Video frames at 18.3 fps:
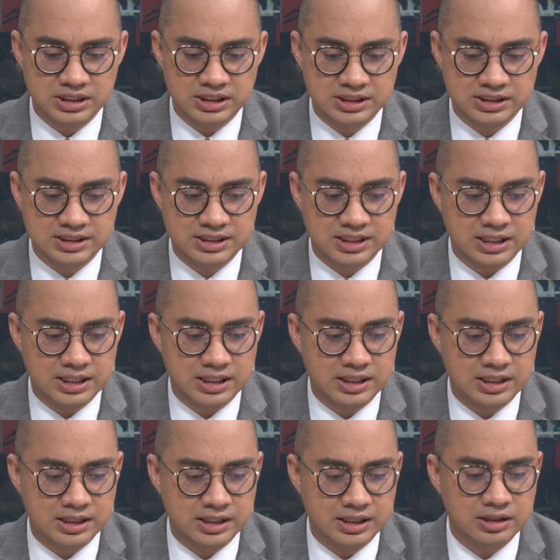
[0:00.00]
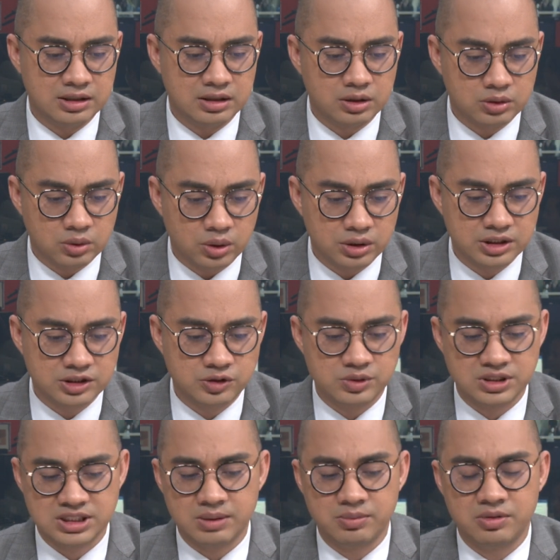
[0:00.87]
is uh, in
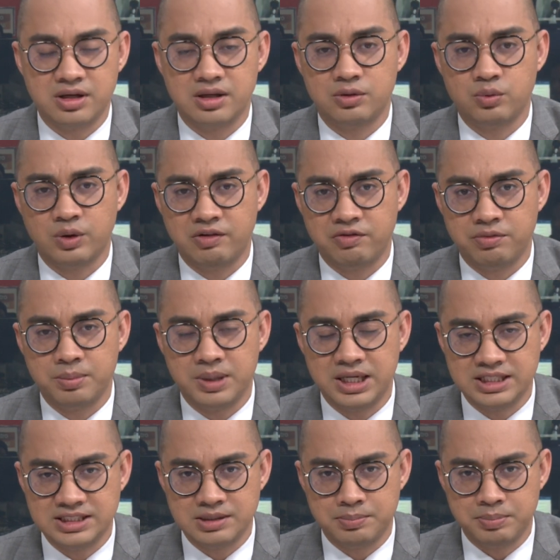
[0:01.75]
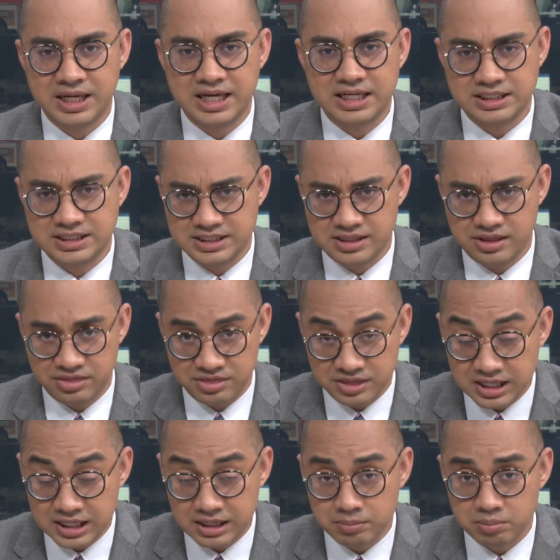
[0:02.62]
accordance with some of the 12 Malaysia Plan
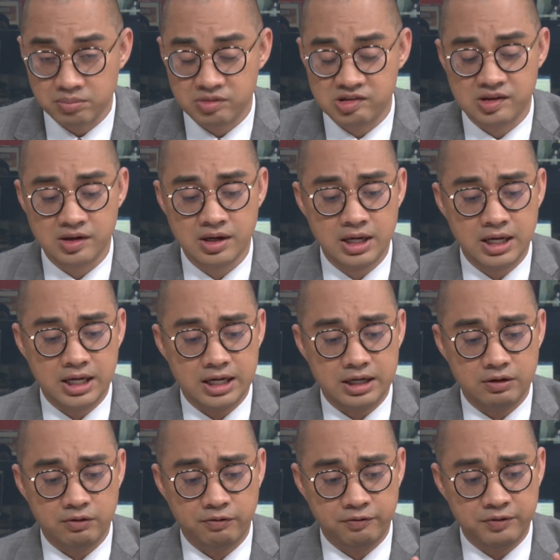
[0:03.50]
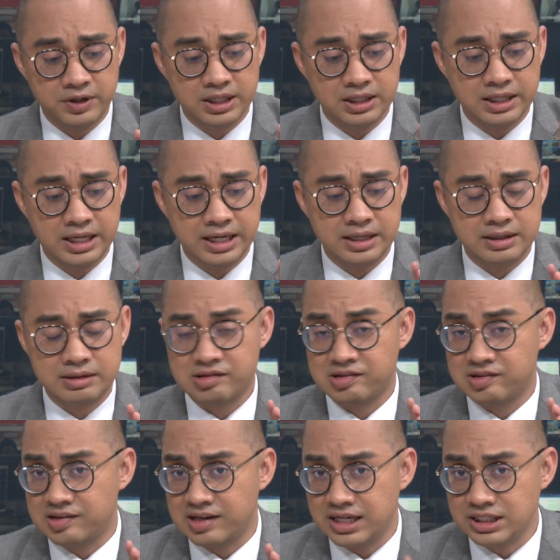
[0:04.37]
themes. do you feel that
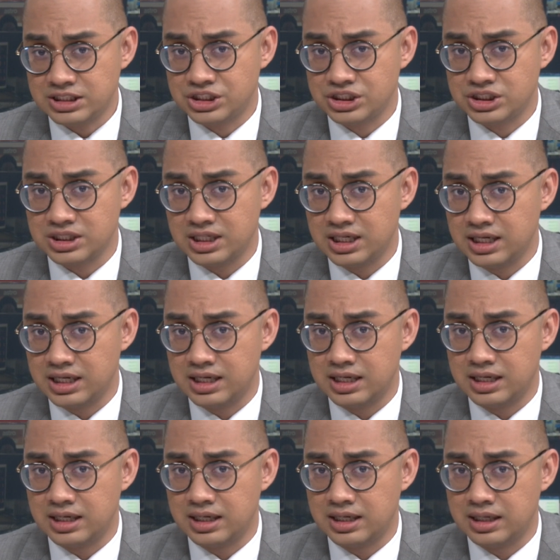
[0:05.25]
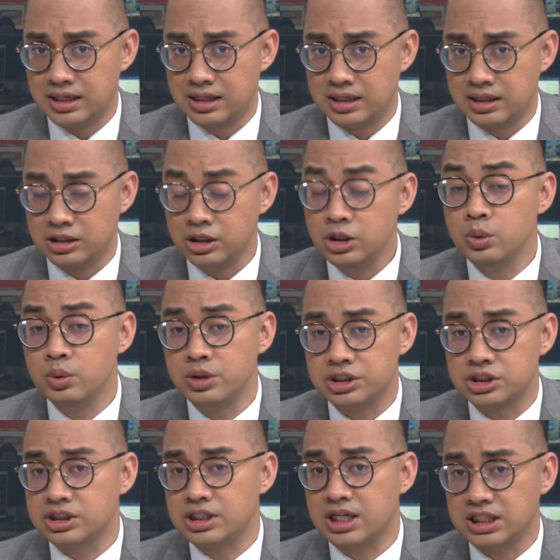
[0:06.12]
such new
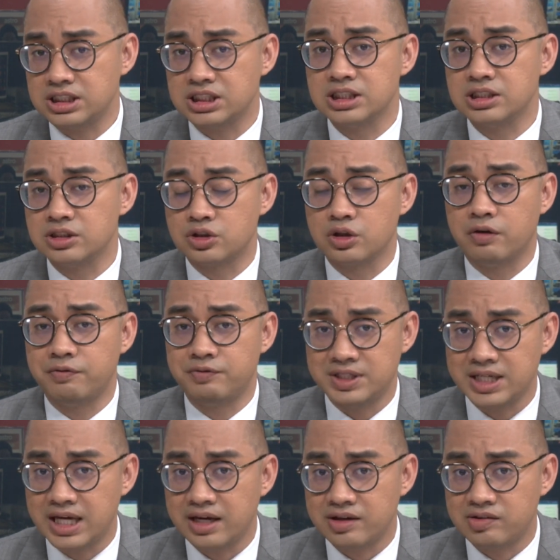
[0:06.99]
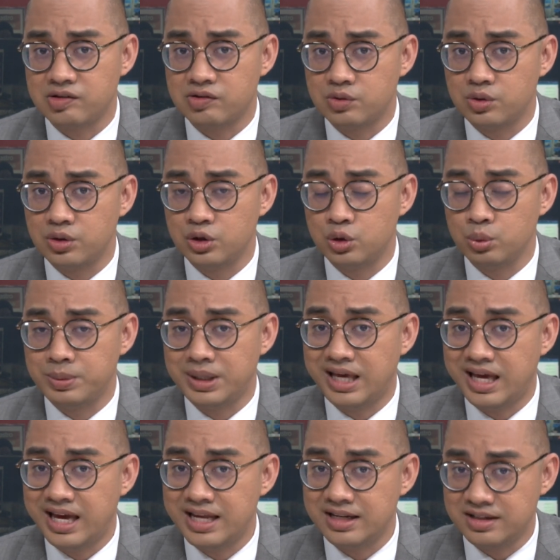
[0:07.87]
introductions of tax is going to
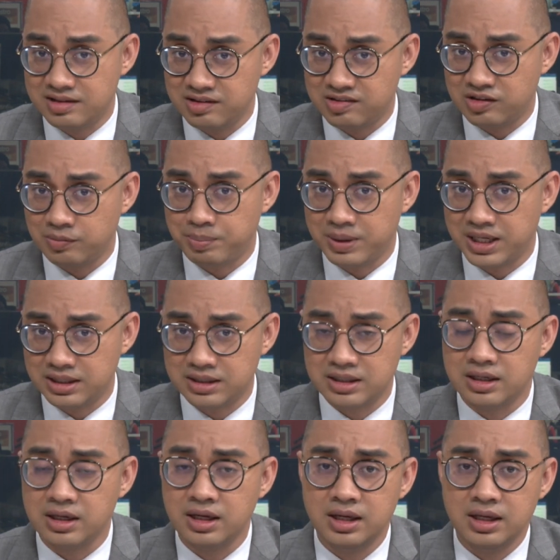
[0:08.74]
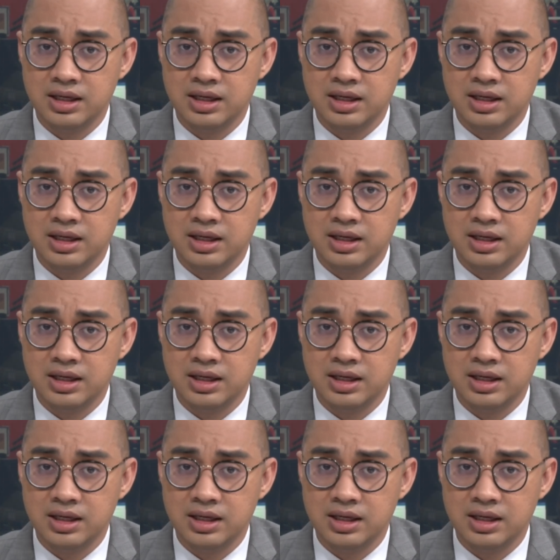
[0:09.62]
be anticipated